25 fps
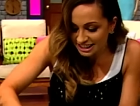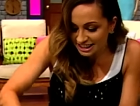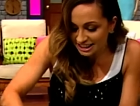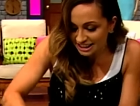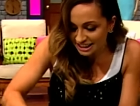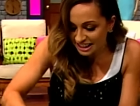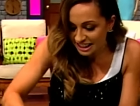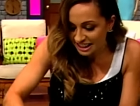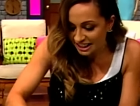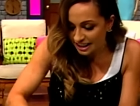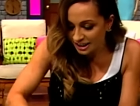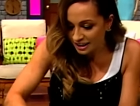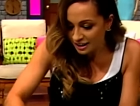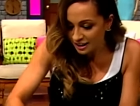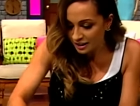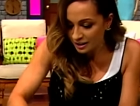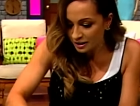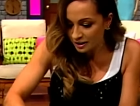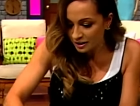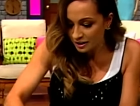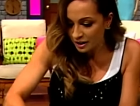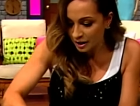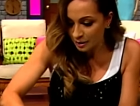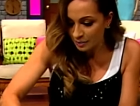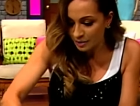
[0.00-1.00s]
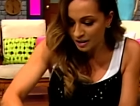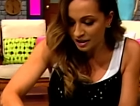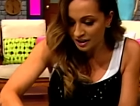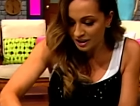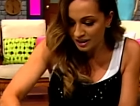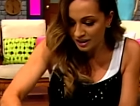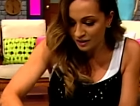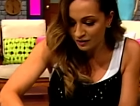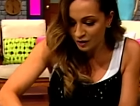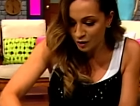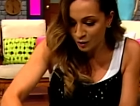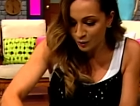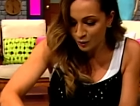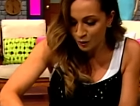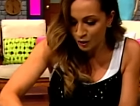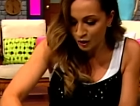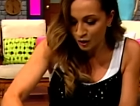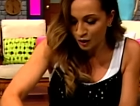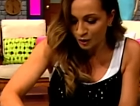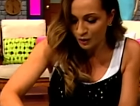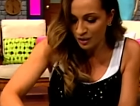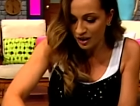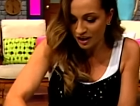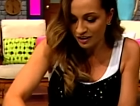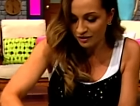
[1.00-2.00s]
in there. I'm gonna give it a
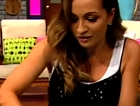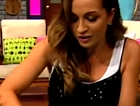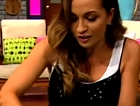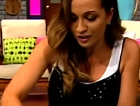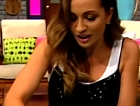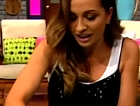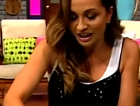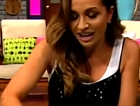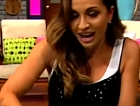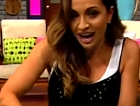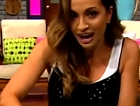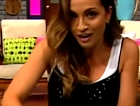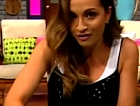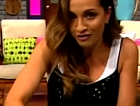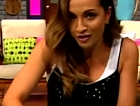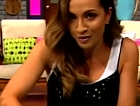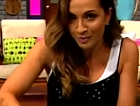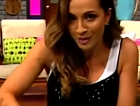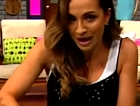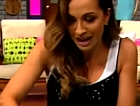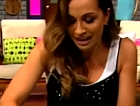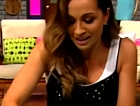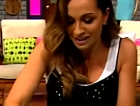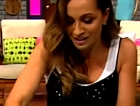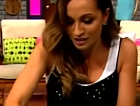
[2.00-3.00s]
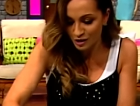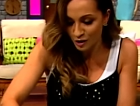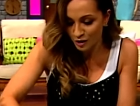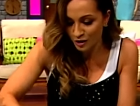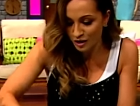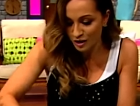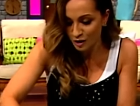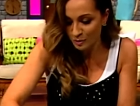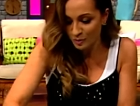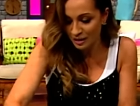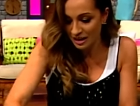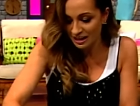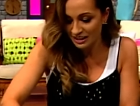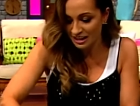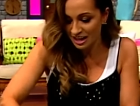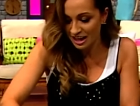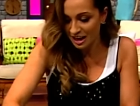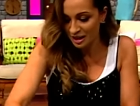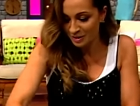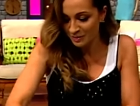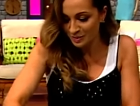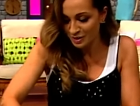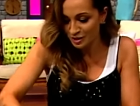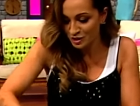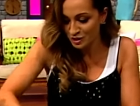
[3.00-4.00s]
whirl. I feel like half the man is not gonna be
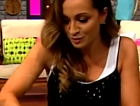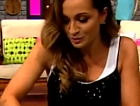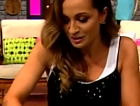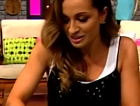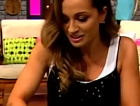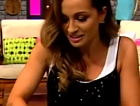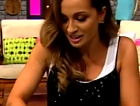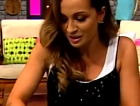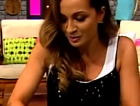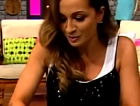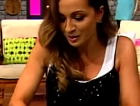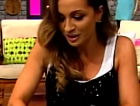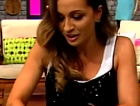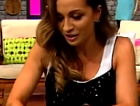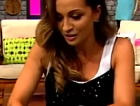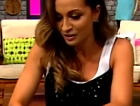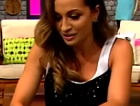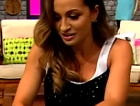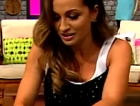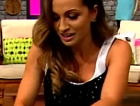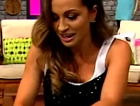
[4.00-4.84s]
there, but should we see what he looks